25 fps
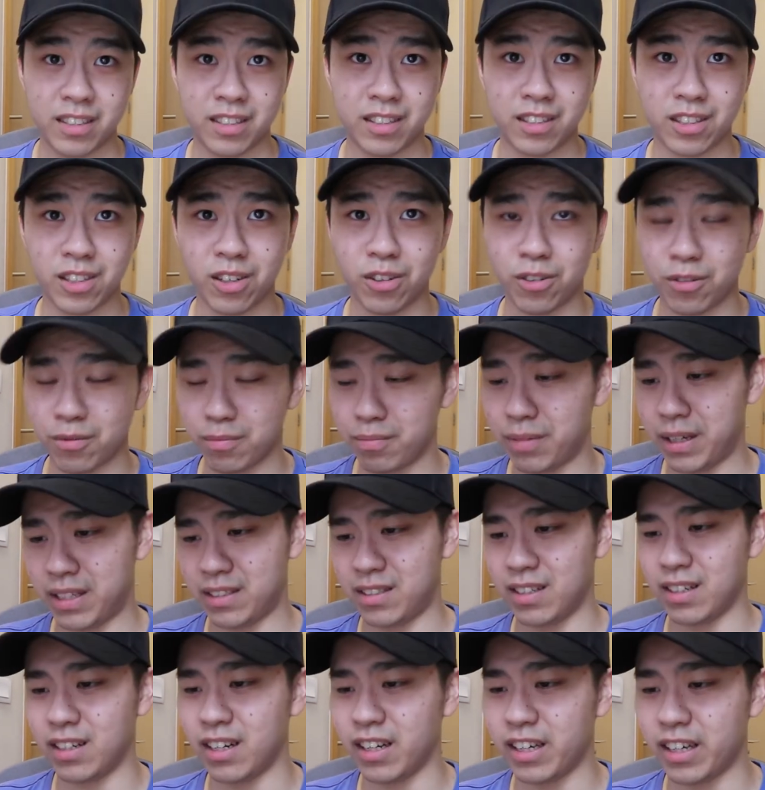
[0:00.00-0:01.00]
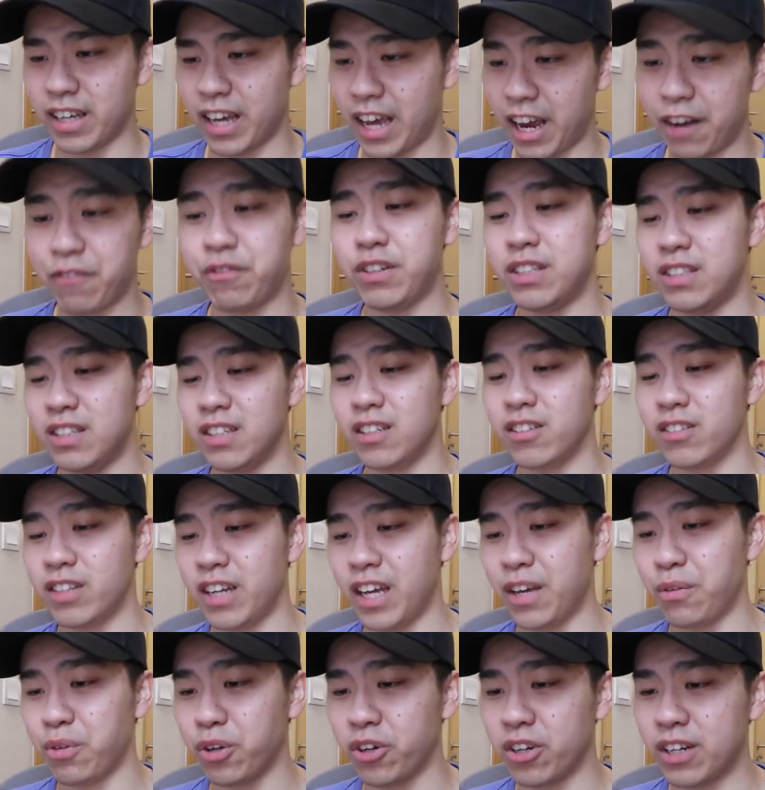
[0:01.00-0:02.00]
So basically every single
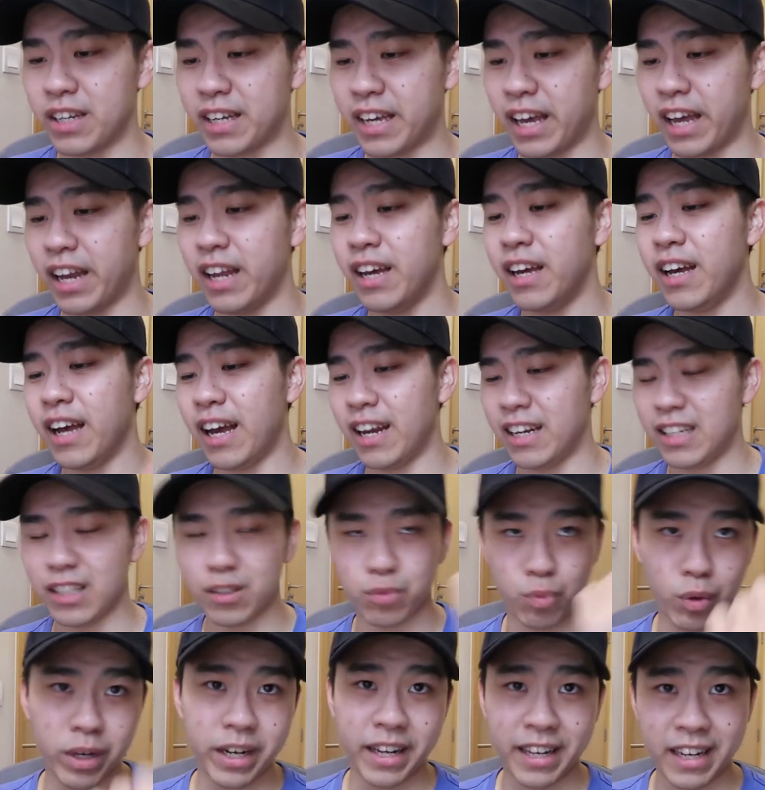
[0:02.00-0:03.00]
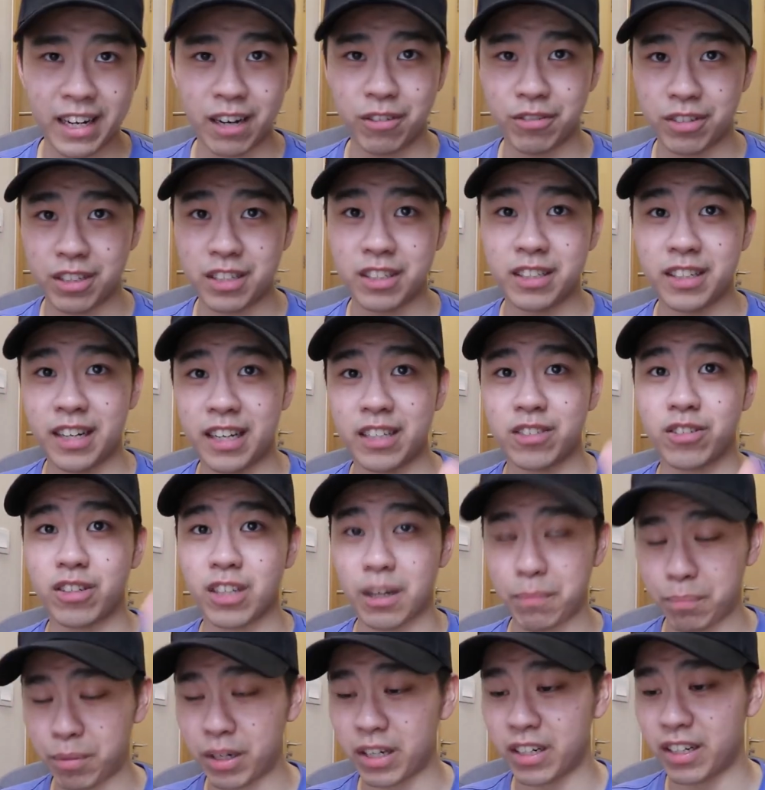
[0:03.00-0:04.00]
day we're gonna get at least one encounter that's
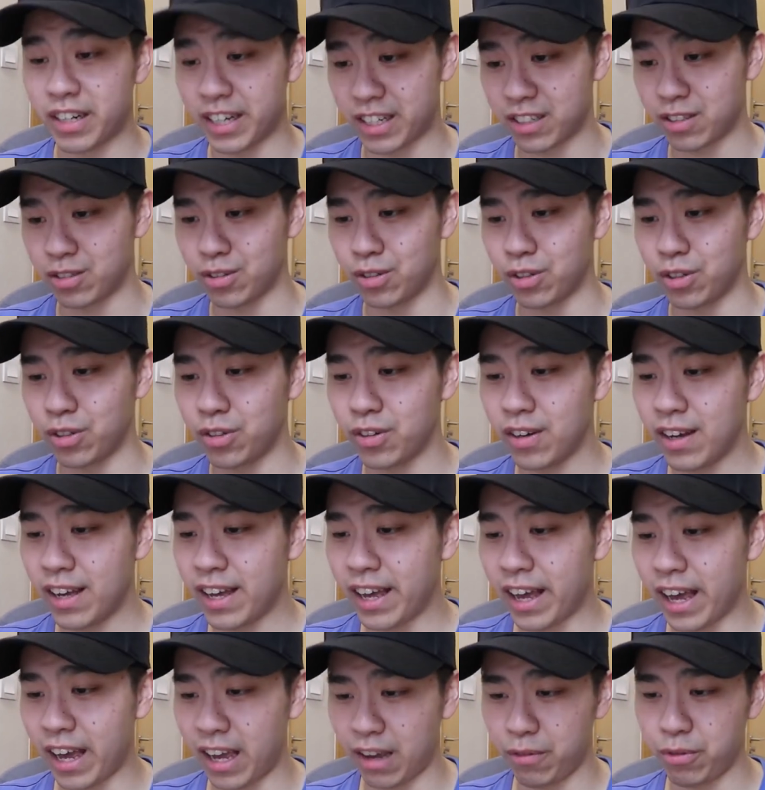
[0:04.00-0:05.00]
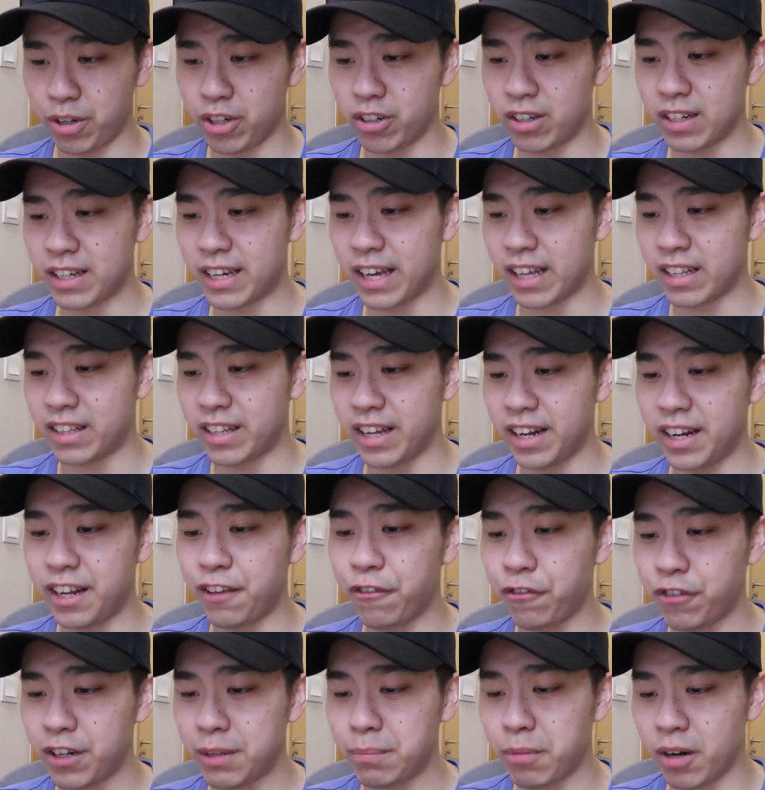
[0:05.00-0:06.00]
gonna appear next to you and we're gonna get daily
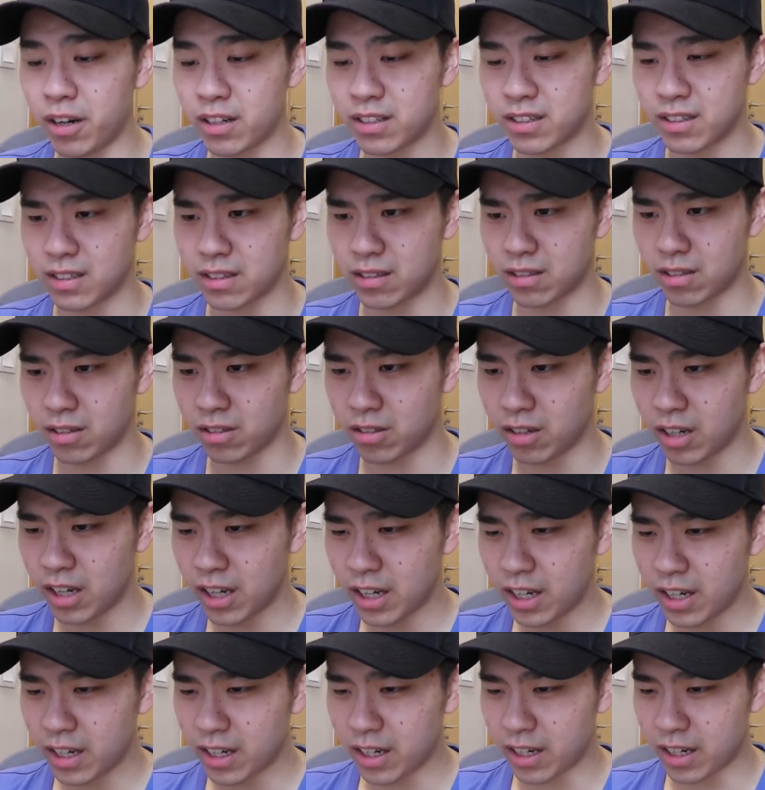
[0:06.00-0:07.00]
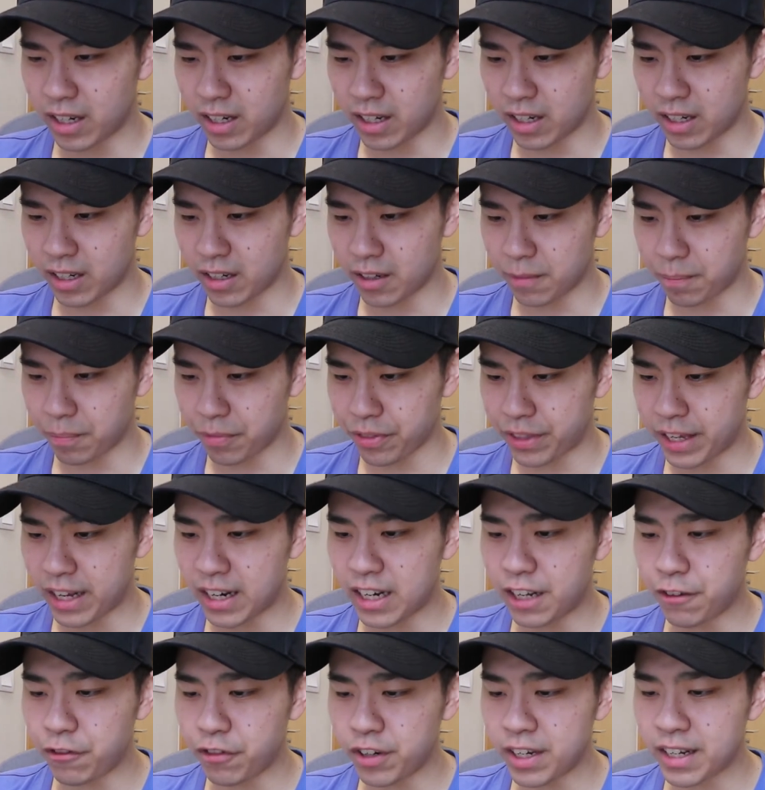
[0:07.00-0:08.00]
free boxes. So uh,
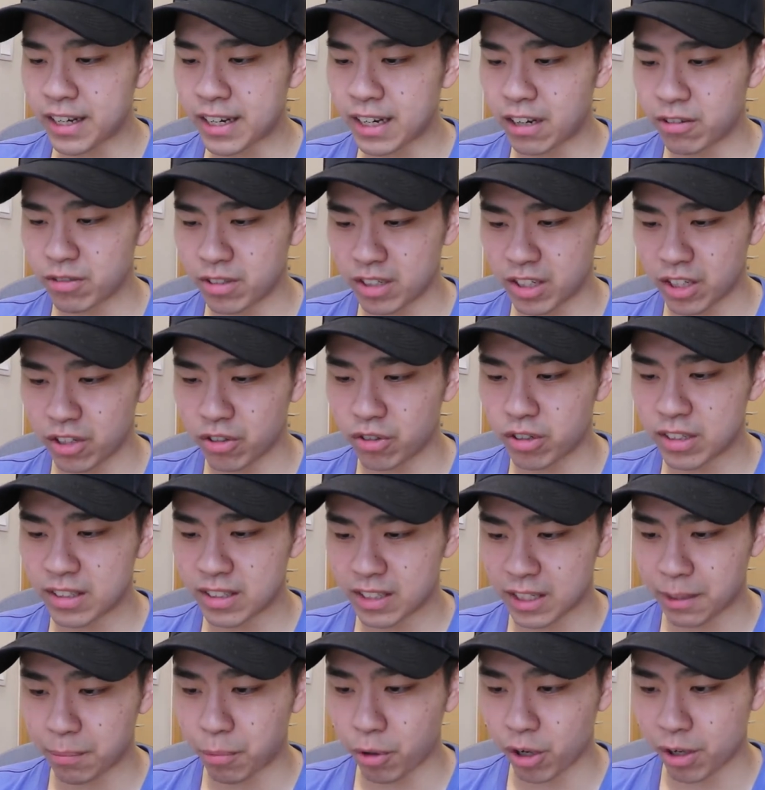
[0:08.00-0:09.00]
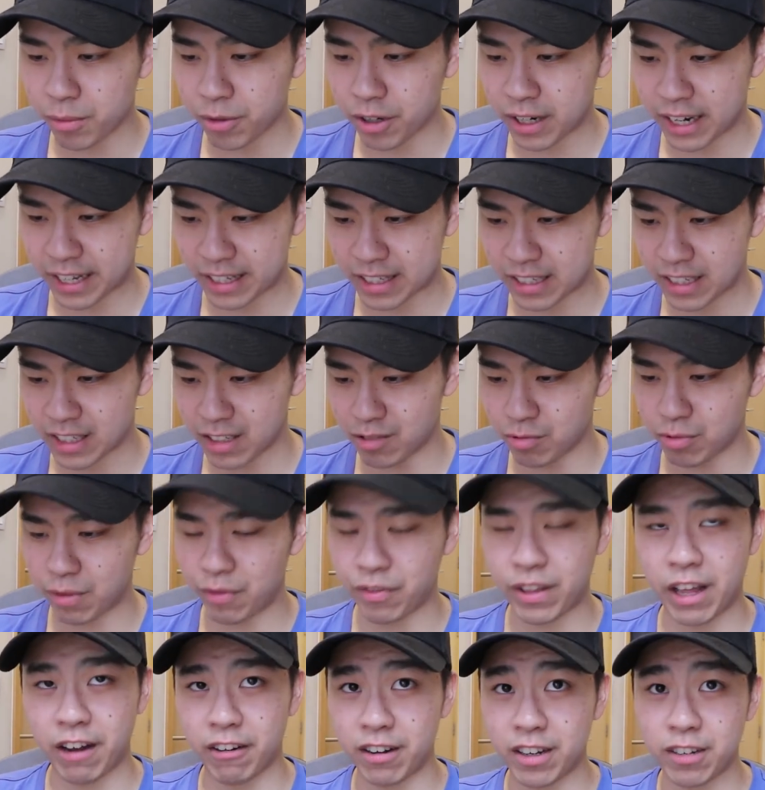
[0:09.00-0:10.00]
daily free encounter, you're going to see a Pokemon like this
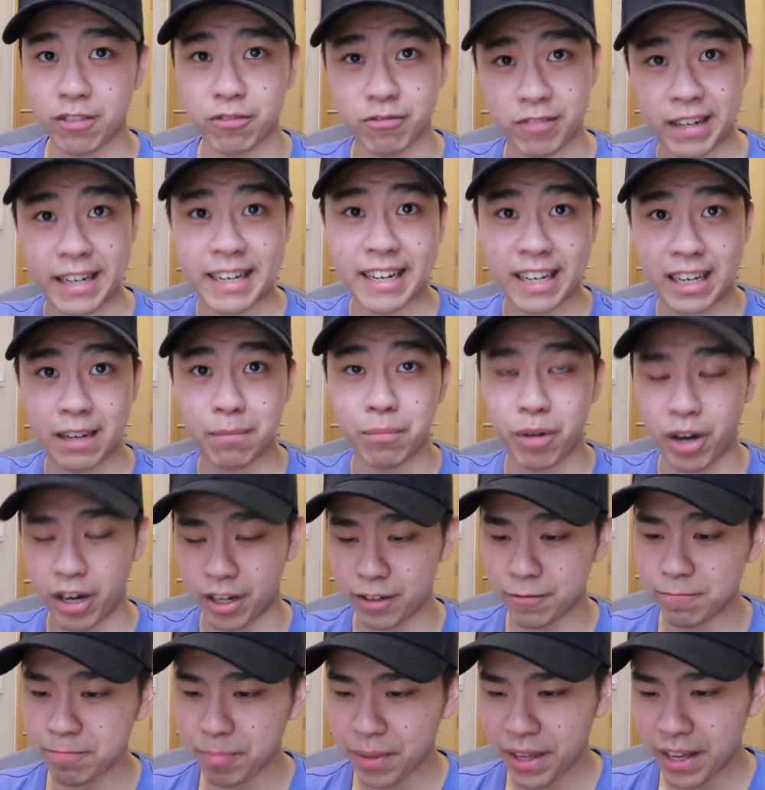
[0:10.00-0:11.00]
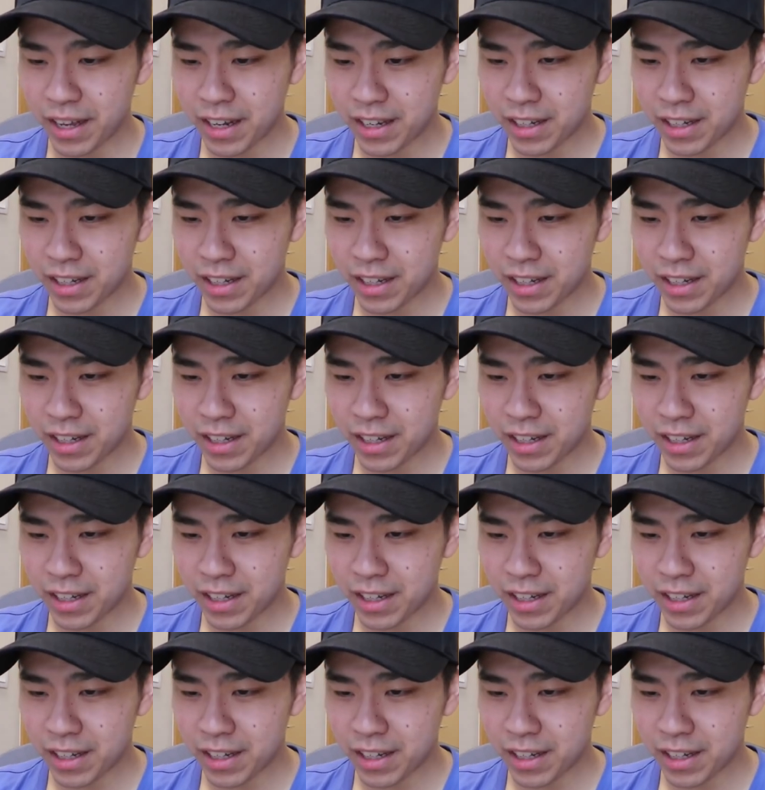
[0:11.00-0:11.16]
with that little ring at the bottom.